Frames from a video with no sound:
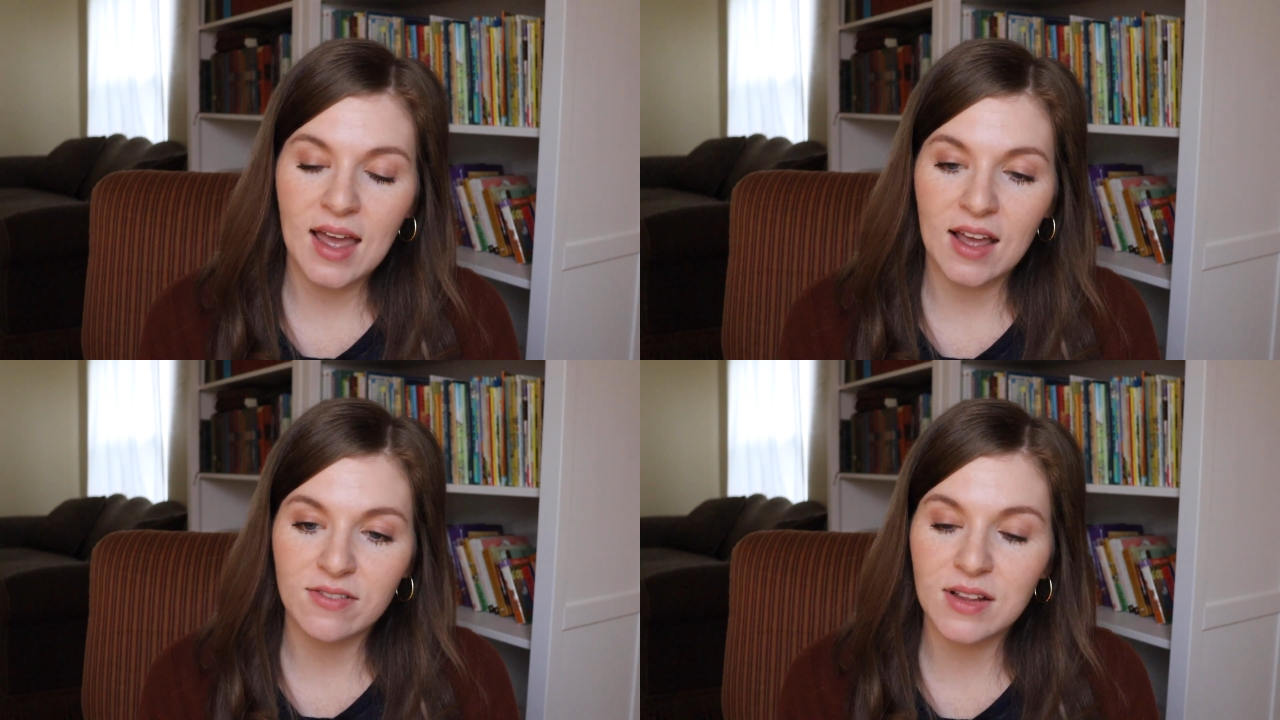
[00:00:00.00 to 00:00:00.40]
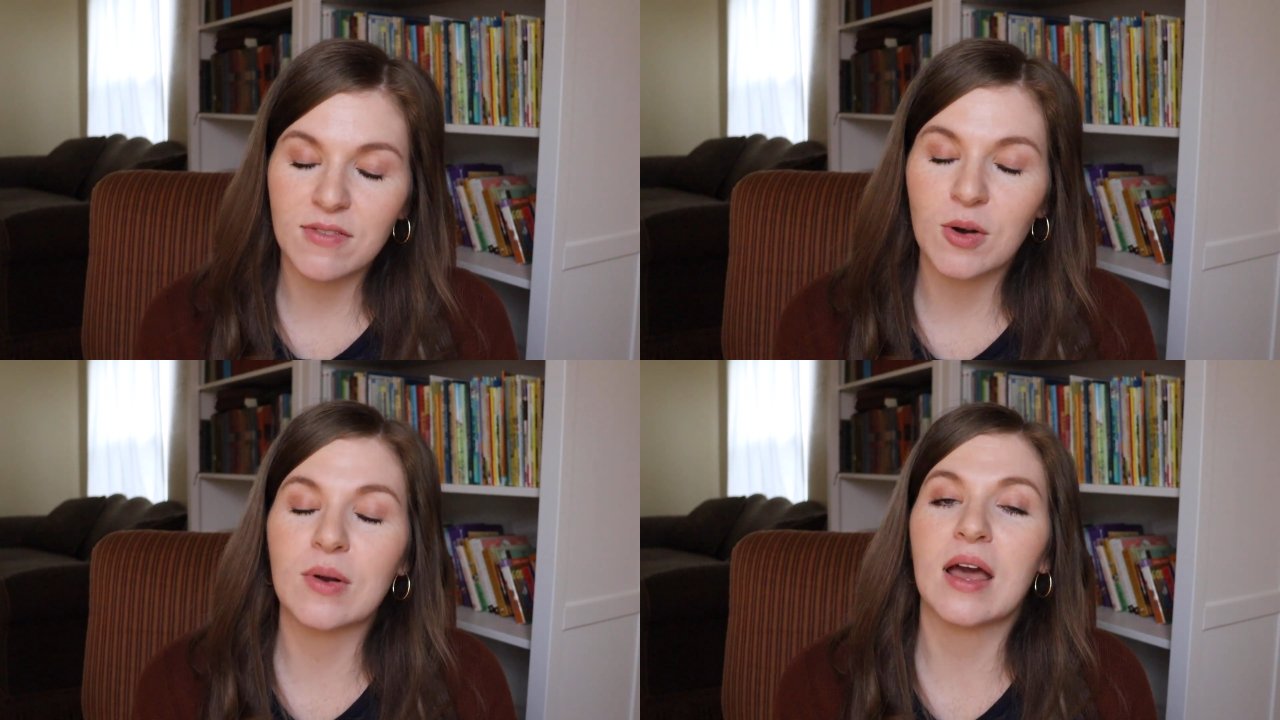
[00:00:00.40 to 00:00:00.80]
a flip
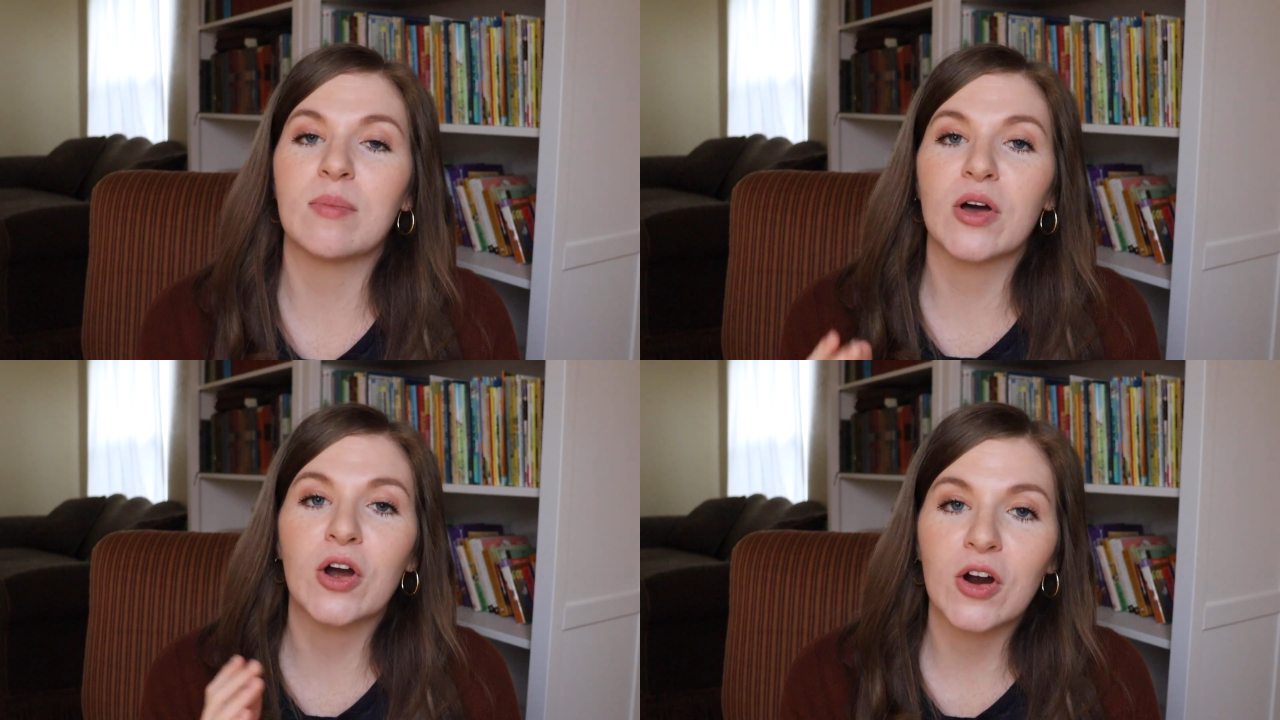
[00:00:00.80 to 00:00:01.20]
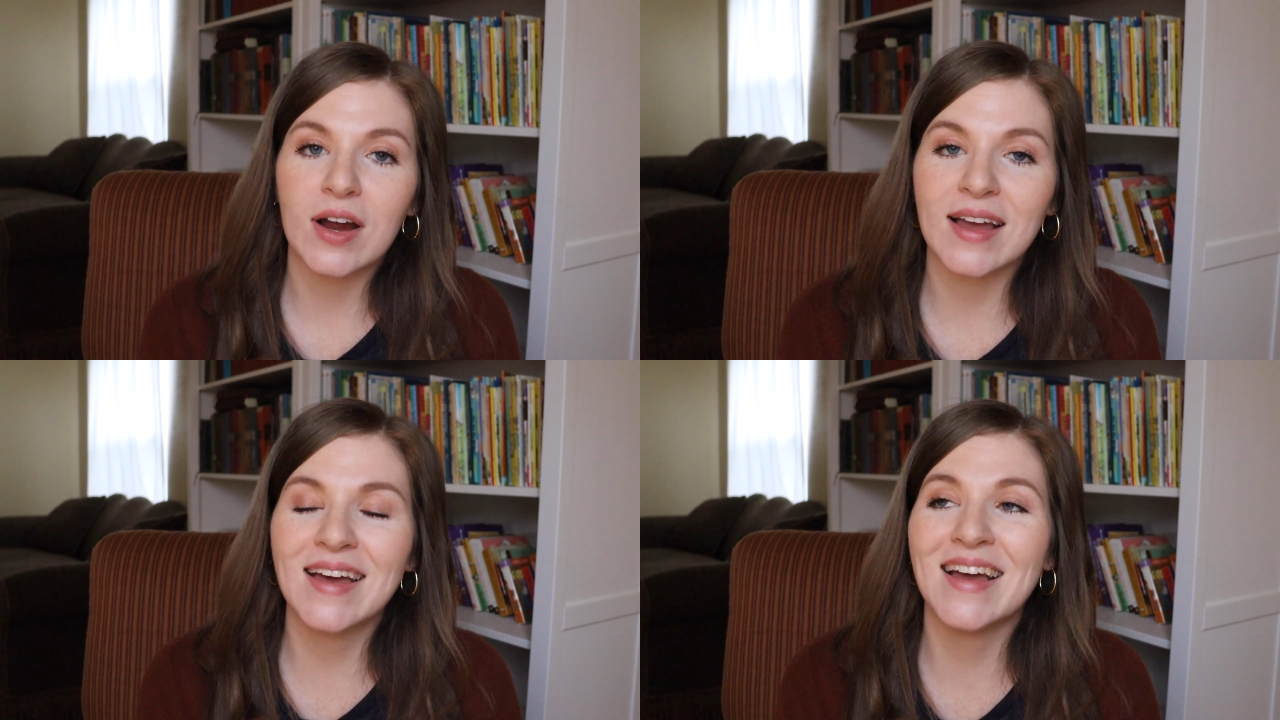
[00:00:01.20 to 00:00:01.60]
phone kept
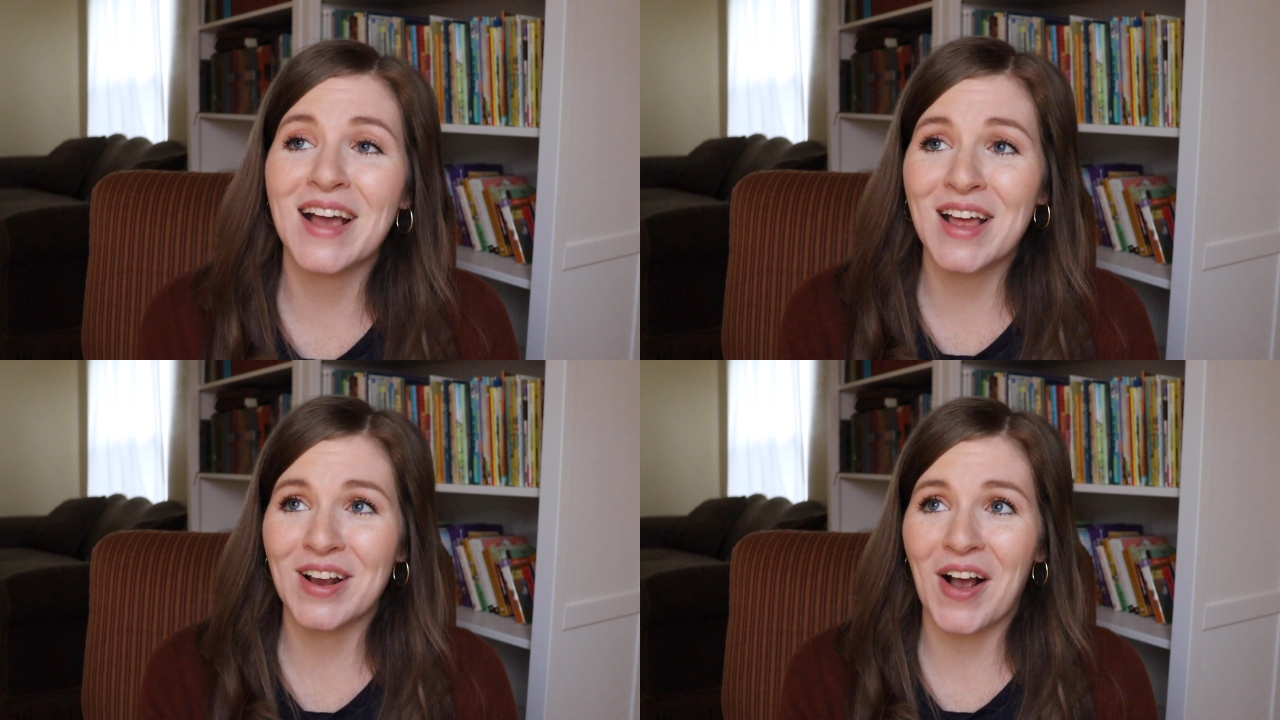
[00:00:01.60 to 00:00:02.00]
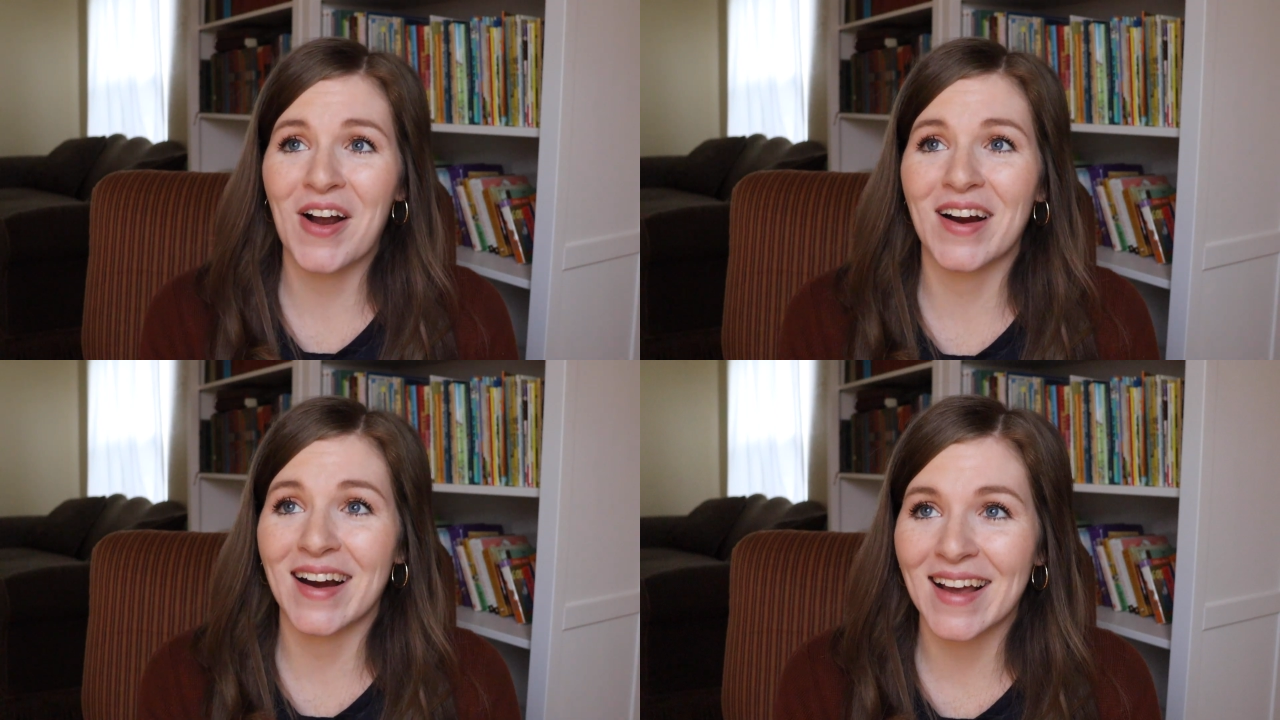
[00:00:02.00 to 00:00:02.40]
occurring and
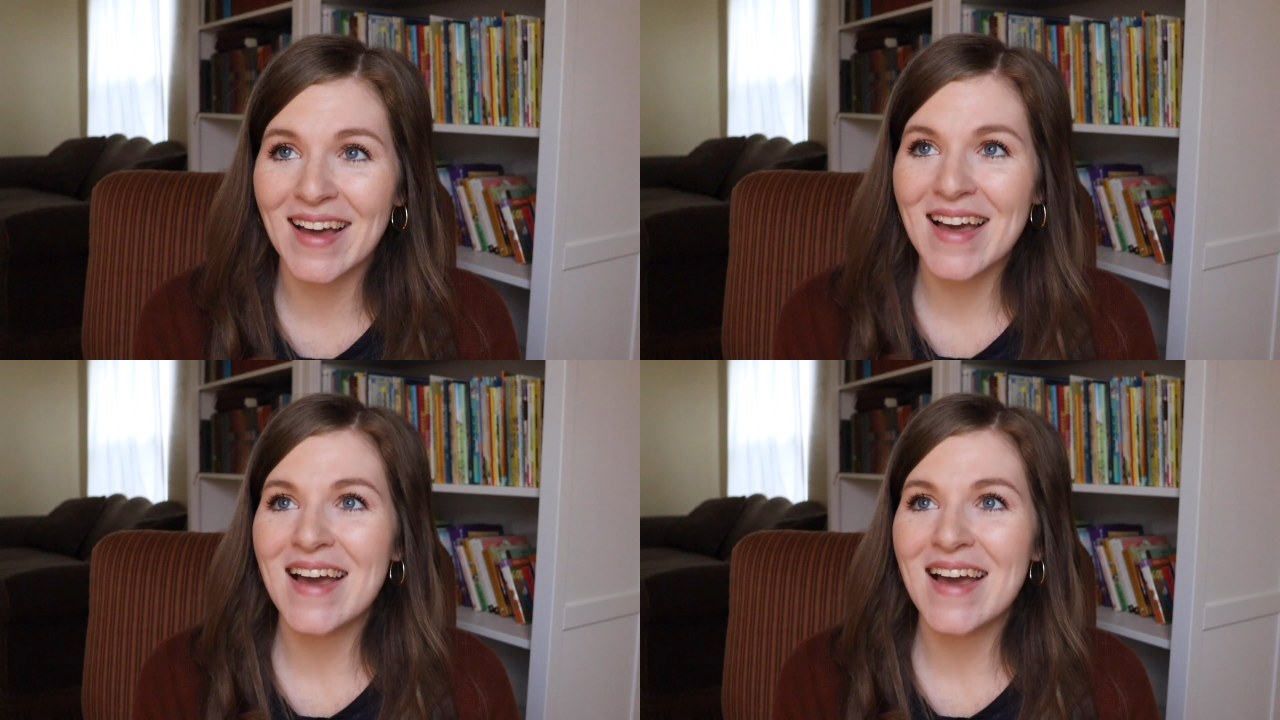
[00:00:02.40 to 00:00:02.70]
occurring.